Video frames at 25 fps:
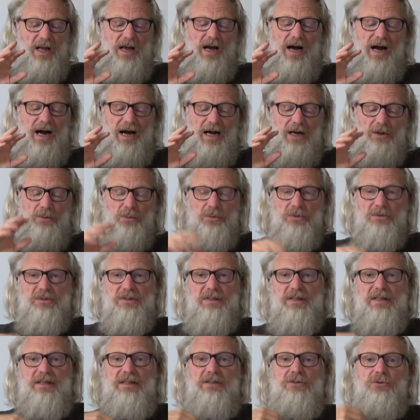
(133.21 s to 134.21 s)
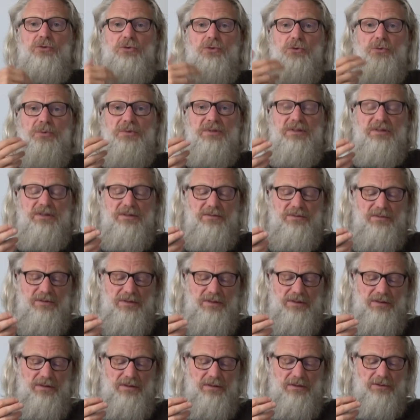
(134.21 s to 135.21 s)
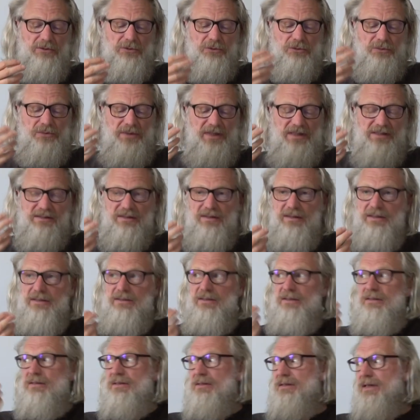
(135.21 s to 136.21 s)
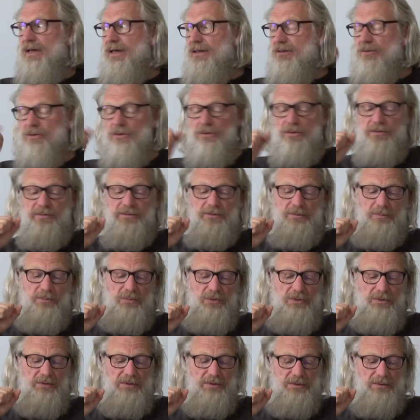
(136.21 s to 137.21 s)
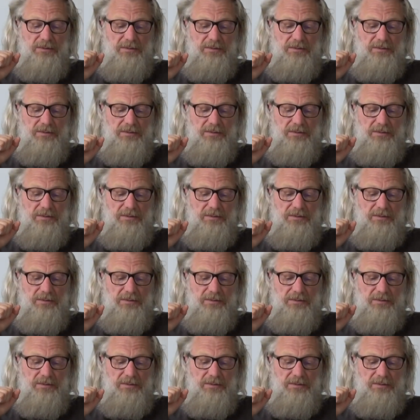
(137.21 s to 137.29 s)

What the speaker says: I would intuitively translate the title of her book,